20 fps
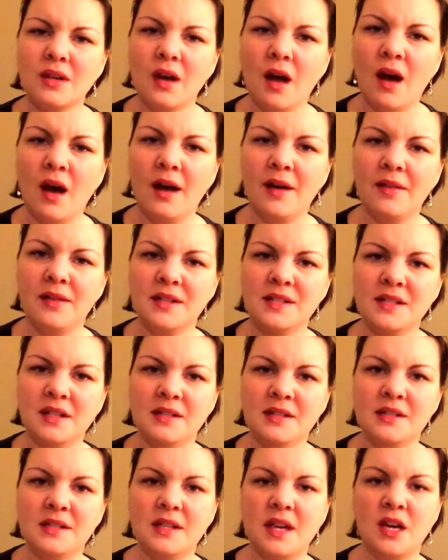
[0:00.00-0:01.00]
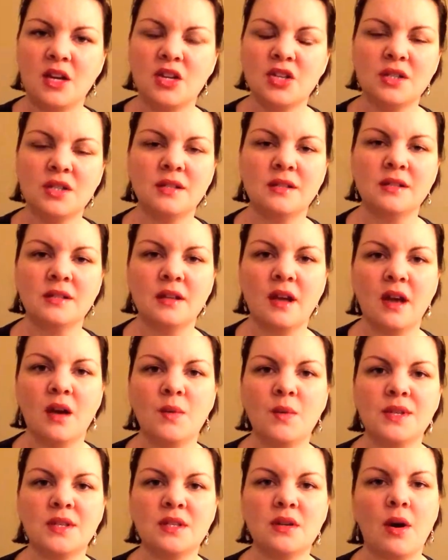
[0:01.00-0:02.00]
the sensations I
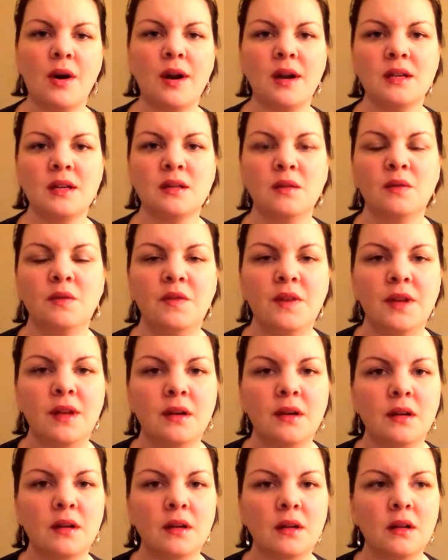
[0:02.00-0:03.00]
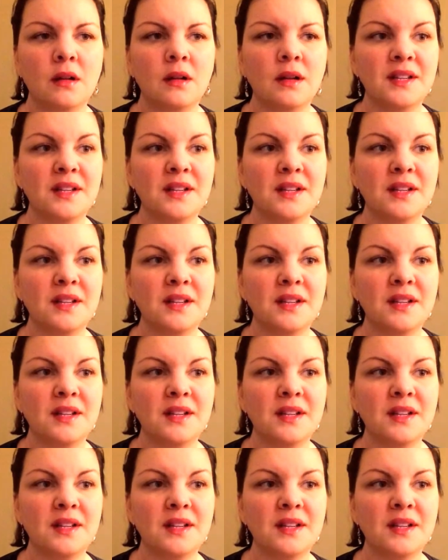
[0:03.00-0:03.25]
was starting to feel,